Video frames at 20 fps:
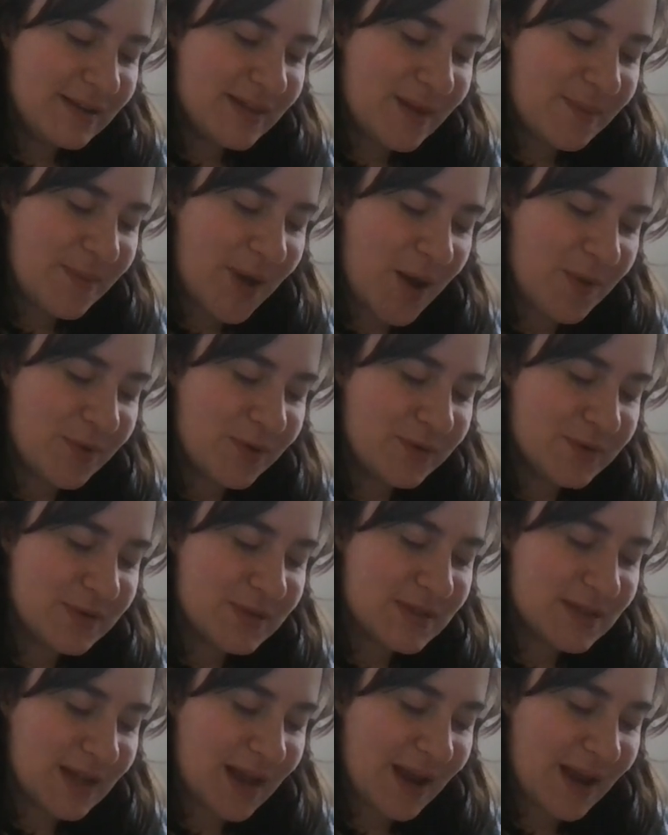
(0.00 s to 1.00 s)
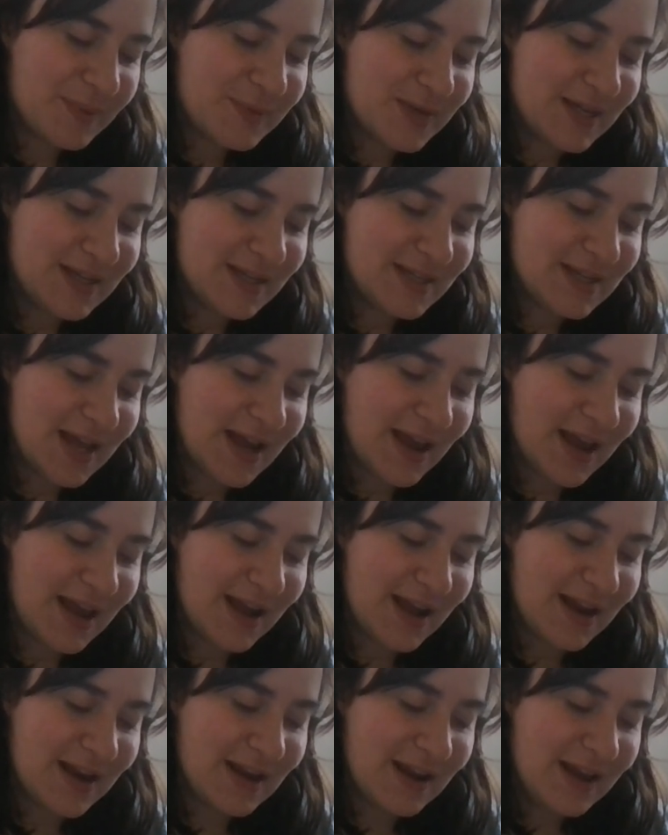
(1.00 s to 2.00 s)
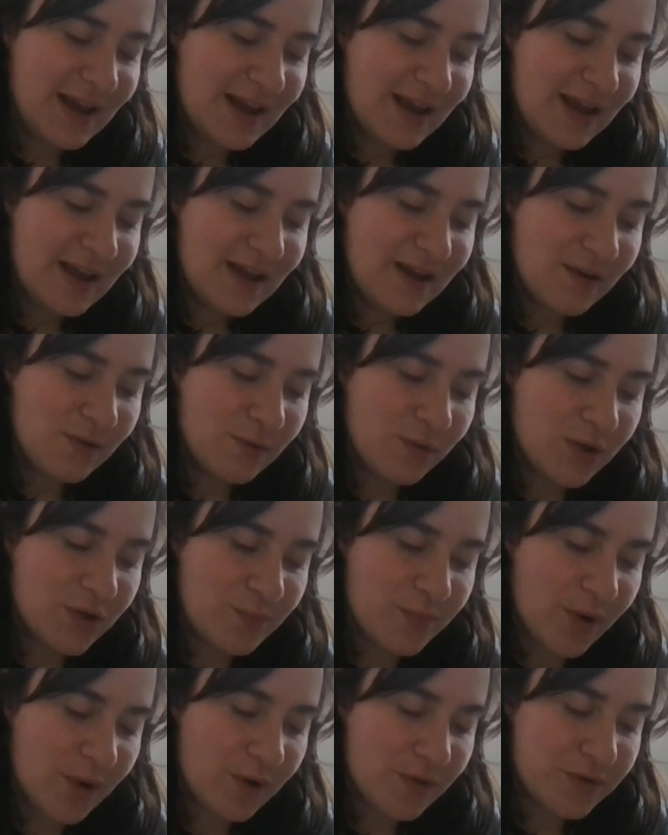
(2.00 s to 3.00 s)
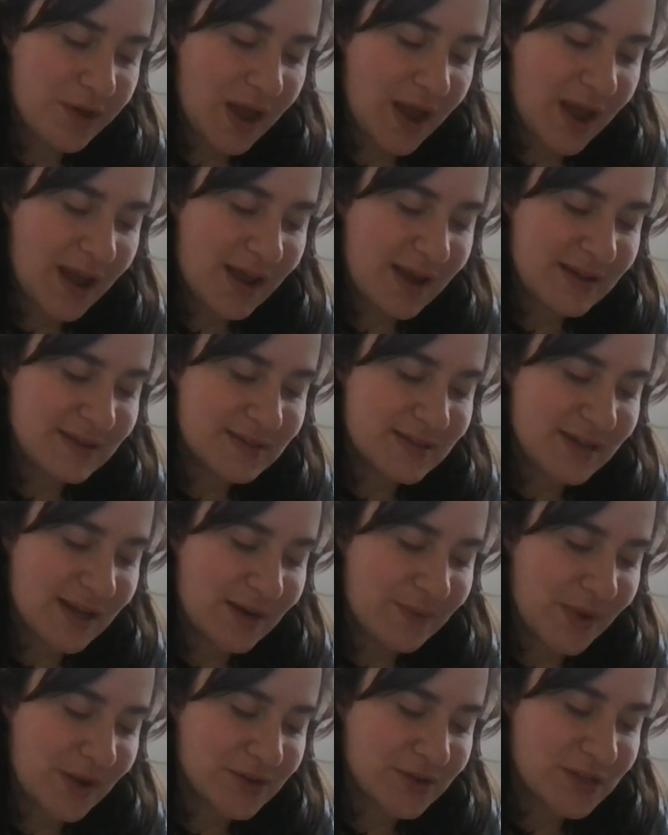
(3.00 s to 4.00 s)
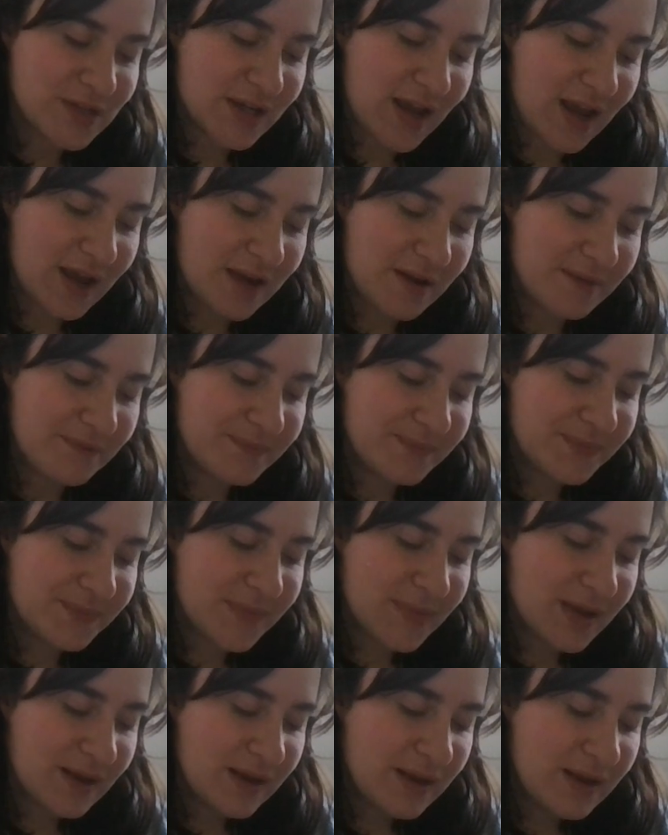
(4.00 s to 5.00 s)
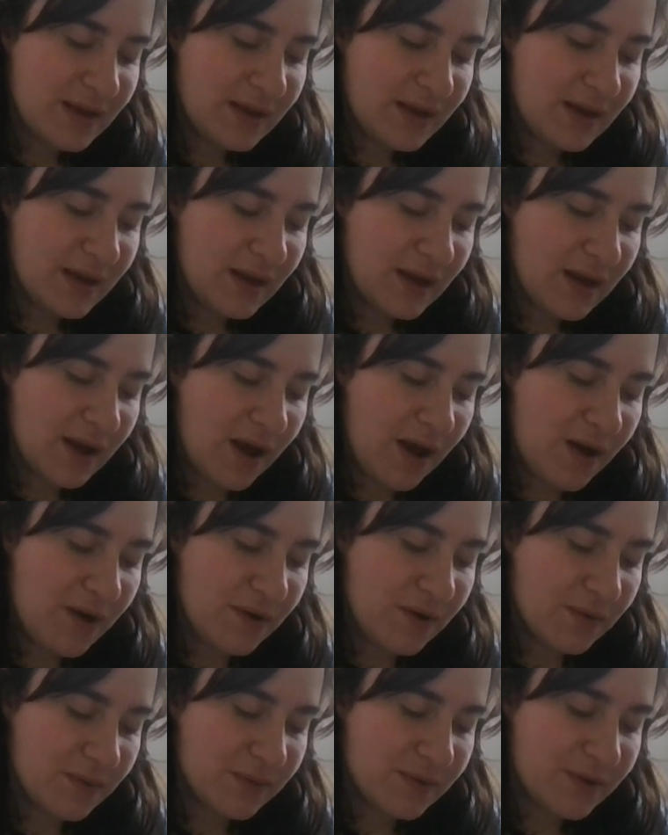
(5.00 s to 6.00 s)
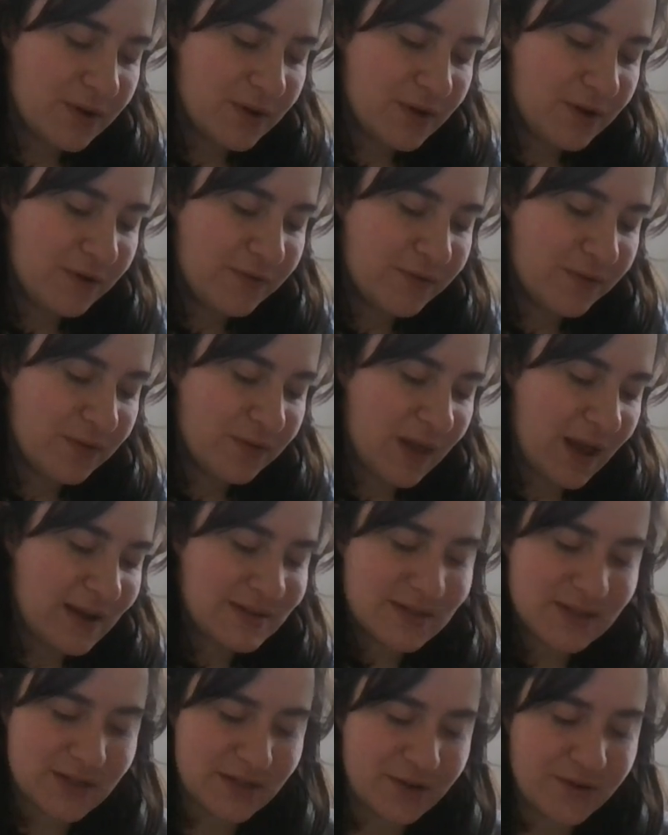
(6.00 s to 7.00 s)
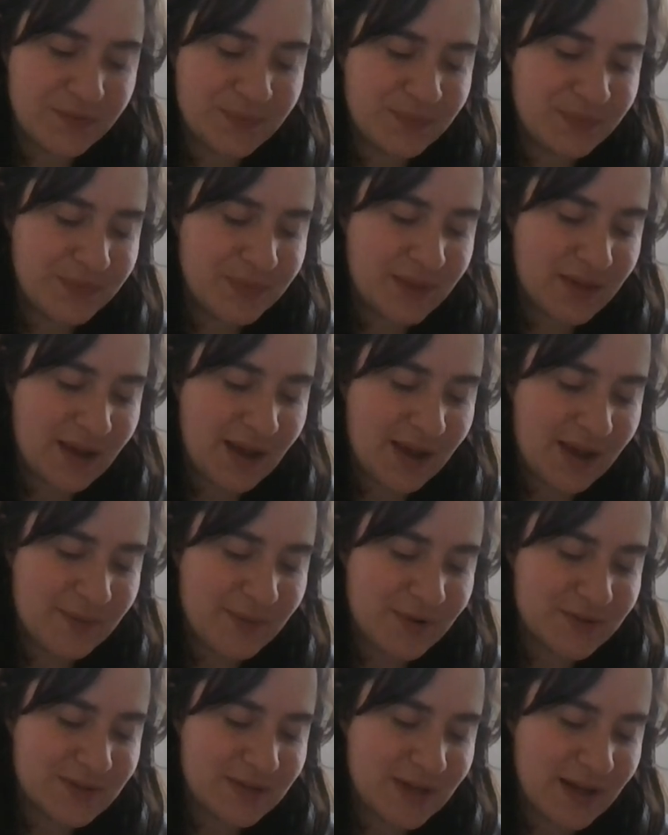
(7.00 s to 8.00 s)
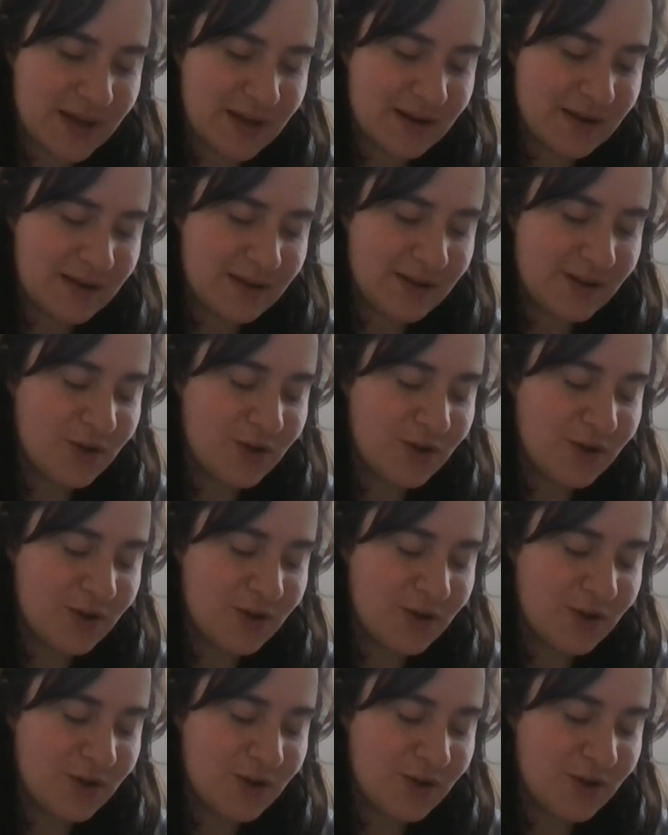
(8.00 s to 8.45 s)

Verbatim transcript: The baboon slapped his head with both hands and belched again. Oh, Khufu likes you, Amos said.